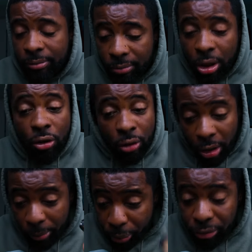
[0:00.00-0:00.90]
bro,
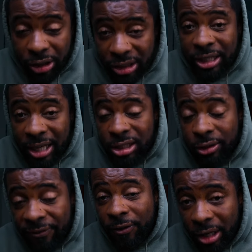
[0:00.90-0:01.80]
appreciate
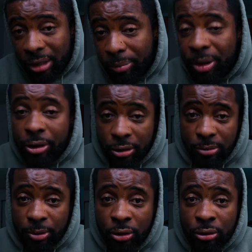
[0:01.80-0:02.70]
your fucking parents,
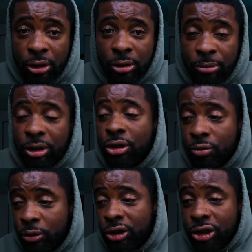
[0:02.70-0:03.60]
bro. Because
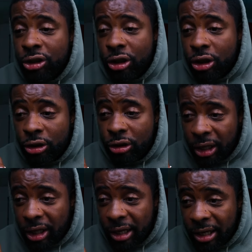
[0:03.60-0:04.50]
once you're
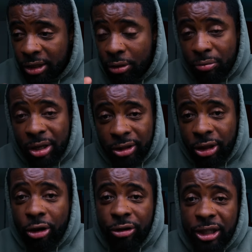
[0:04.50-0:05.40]
in your
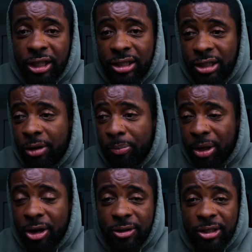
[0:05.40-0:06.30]
mid-30s and your
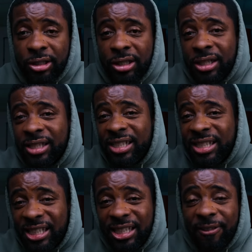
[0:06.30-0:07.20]
parents is
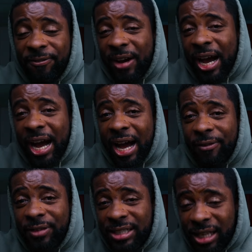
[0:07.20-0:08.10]

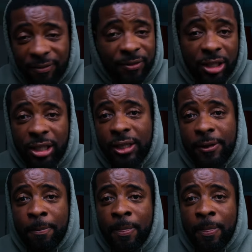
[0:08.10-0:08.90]
65, 70,